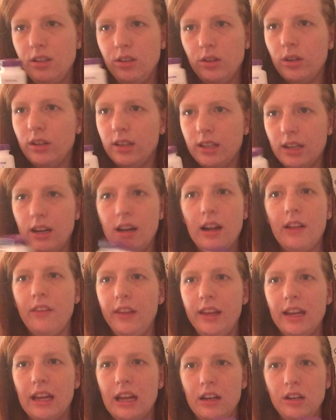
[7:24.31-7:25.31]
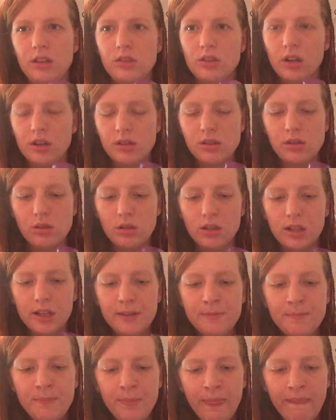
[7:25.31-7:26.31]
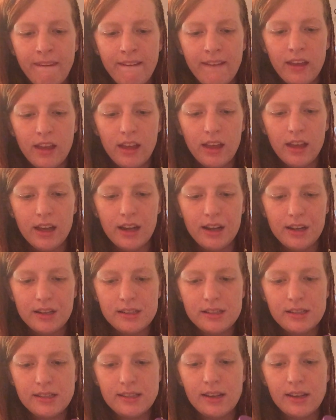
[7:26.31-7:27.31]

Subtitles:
You can get it at like any drugstore. It